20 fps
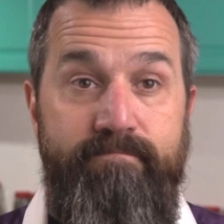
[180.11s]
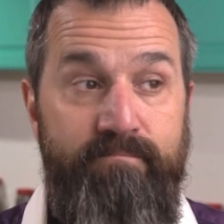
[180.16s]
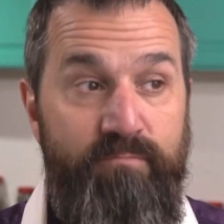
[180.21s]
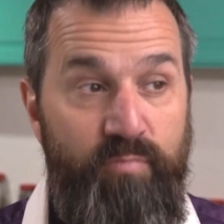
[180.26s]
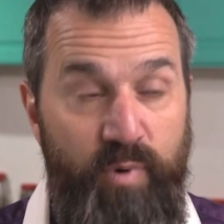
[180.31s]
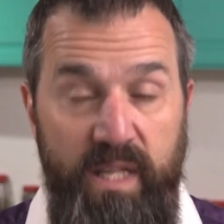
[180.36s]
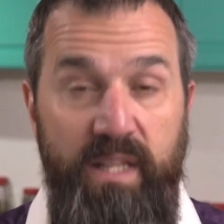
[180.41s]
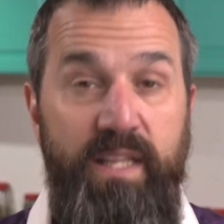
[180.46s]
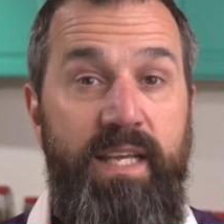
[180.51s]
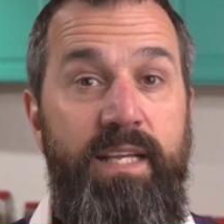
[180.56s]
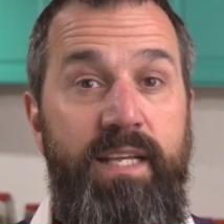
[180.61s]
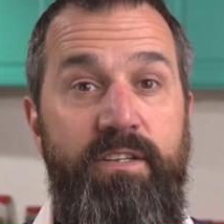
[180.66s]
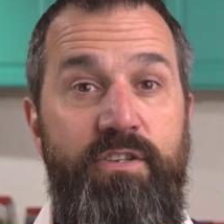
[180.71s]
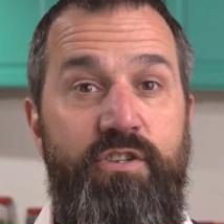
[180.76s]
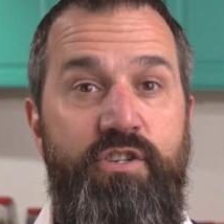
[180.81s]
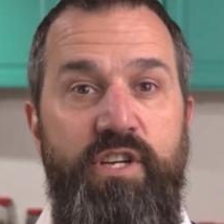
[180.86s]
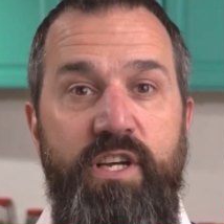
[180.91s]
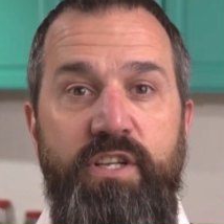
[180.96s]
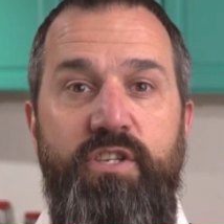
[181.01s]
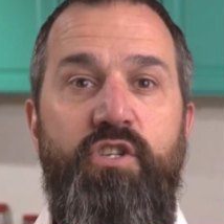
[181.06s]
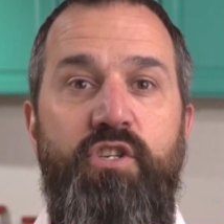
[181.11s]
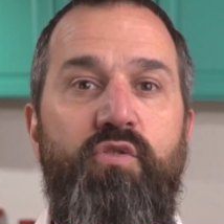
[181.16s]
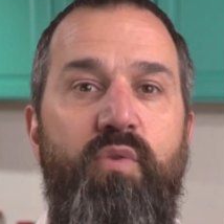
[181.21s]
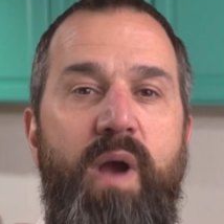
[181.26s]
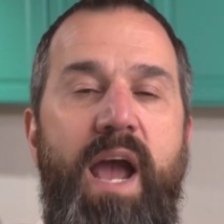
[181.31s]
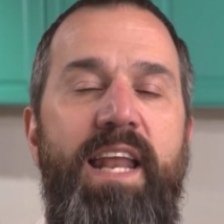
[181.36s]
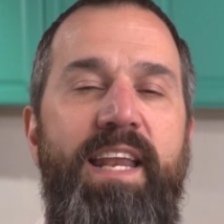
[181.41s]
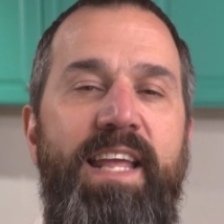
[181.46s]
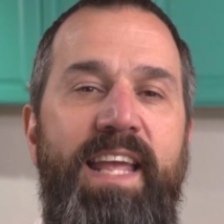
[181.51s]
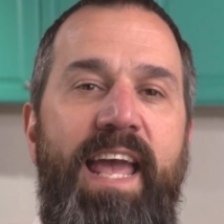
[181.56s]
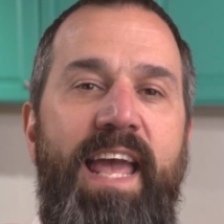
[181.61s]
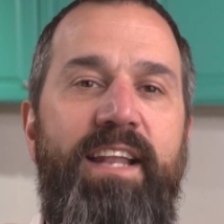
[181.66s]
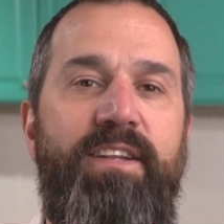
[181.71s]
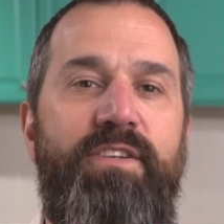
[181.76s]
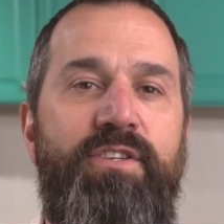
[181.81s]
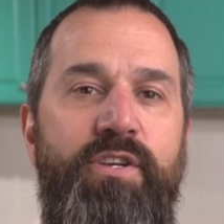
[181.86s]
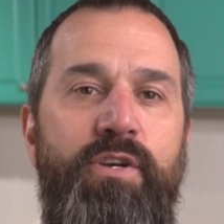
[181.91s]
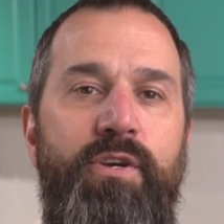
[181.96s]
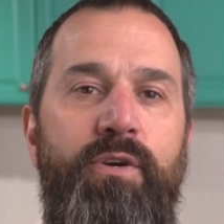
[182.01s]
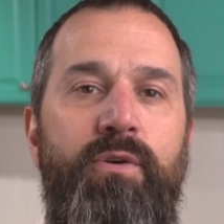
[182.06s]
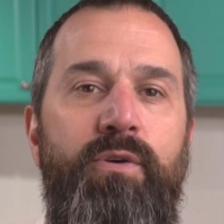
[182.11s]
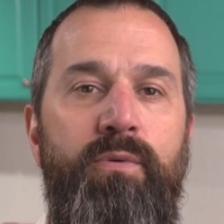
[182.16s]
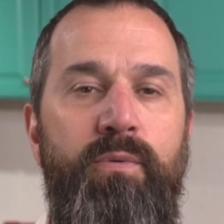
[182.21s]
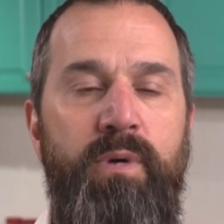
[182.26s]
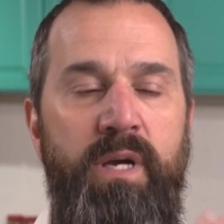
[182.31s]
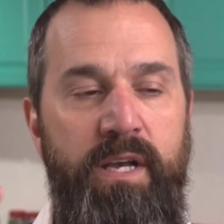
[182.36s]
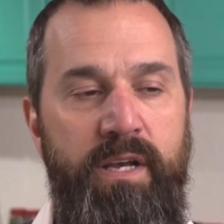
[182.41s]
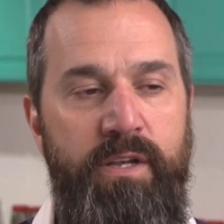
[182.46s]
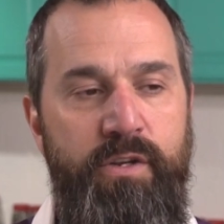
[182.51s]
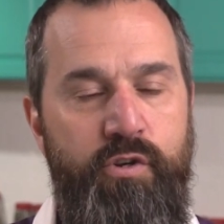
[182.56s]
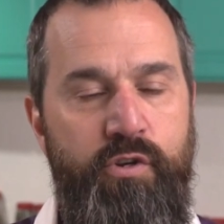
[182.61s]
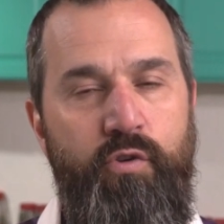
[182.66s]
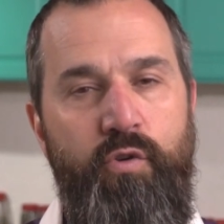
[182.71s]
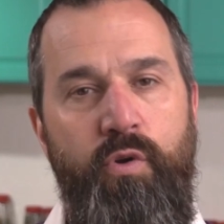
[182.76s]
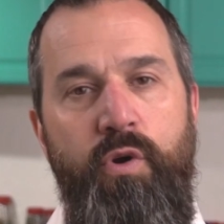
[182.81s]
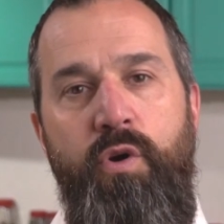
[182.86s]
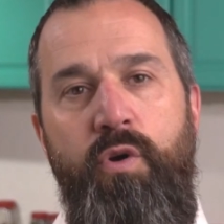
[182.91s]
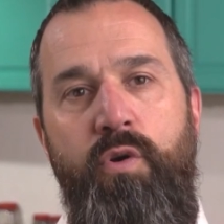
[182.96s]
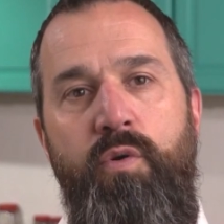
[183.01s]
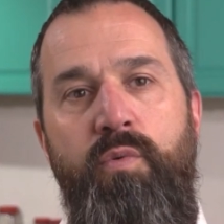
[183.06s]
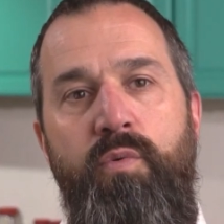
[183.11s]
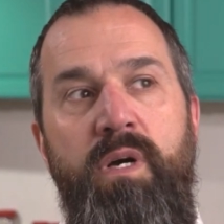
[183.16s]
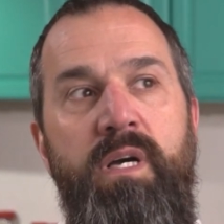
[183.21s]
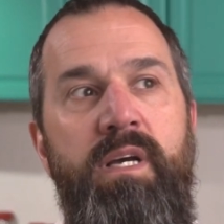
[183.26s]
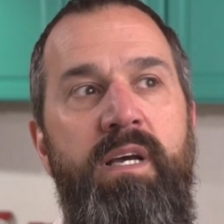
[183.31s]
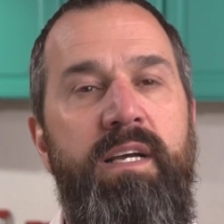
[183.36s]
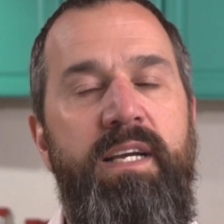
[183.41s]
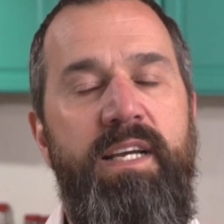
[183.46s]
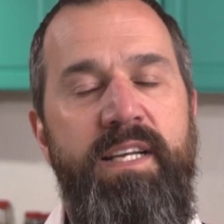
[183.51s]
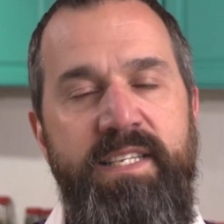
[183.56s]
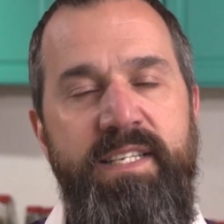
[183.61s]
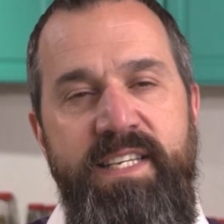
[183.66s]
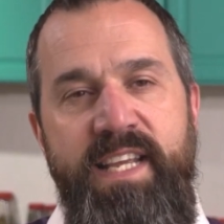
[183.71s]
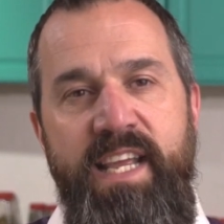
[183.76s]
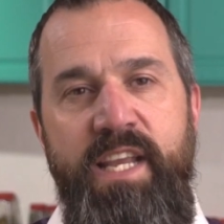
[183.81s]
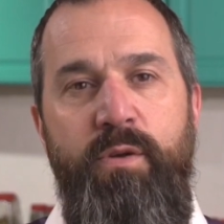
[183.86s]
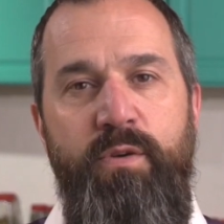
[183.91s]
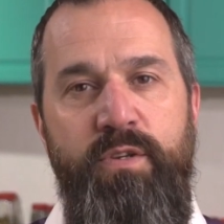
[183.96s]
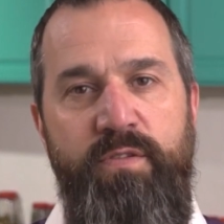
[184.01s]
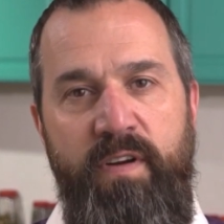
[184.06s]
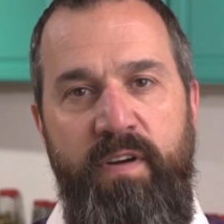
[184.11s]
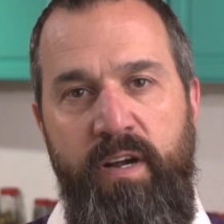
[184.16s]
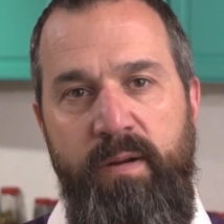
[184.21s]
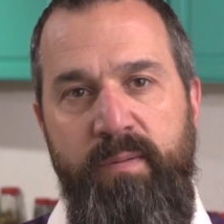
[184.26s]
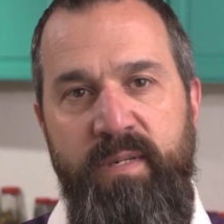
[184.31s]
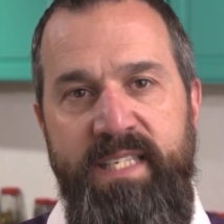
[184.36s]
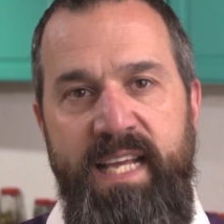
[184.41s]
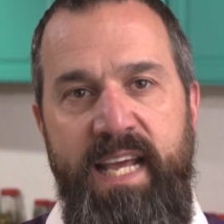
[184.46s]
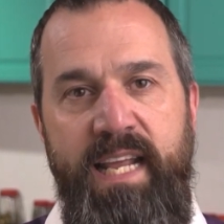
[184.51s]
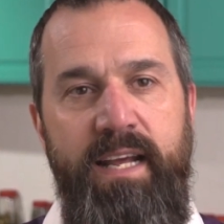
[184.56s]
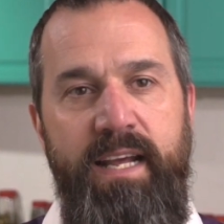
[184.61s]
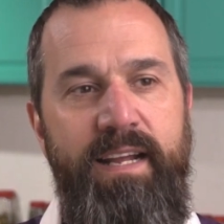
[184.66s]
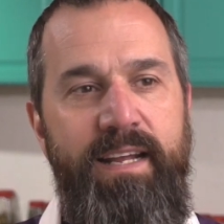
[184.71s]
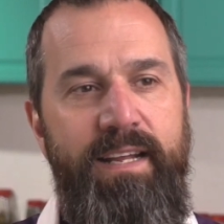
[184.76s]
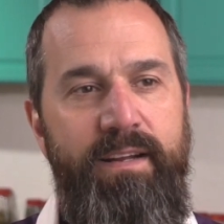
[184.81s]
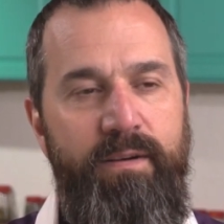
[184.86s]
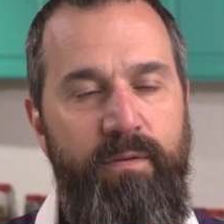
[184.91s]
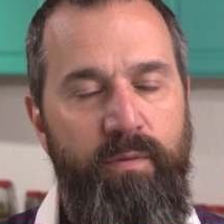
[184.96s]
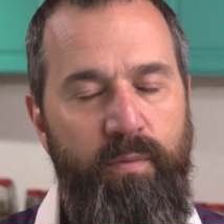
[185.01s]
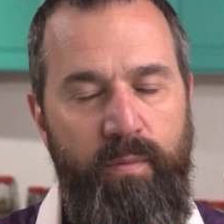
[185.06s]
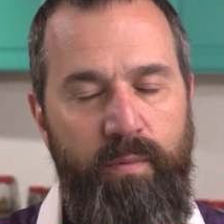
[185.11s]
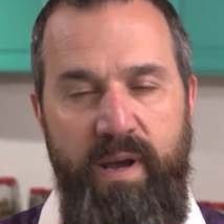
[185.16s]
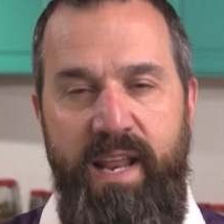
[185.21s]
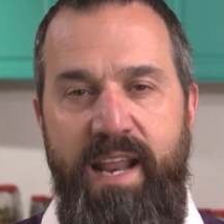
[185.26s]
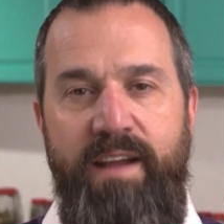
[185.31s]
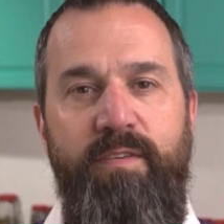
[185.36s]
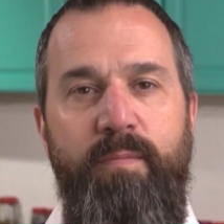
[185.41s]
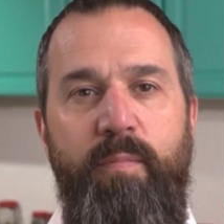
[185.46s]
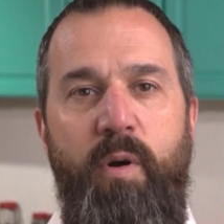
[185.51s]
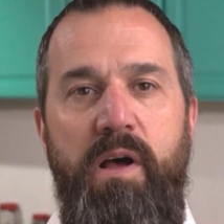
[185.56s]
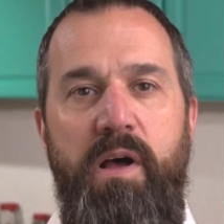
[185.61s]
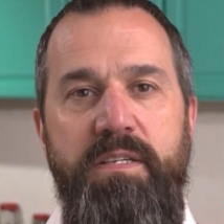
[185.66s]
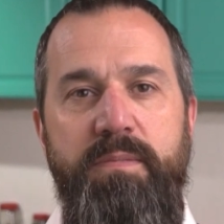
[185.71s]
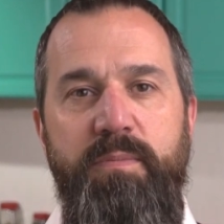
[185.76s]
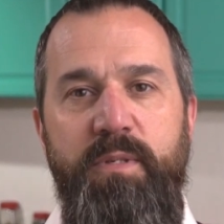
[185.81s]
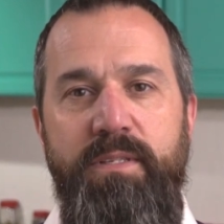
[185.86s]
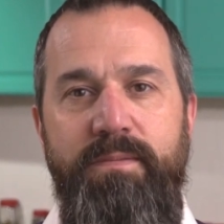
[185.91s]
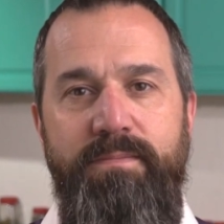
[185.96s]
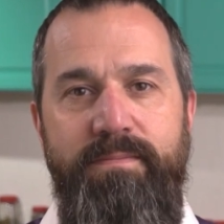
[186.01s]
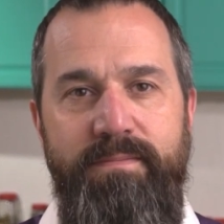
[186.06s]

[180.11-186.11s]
Really, just try to get to true continuous variable data whenever possible.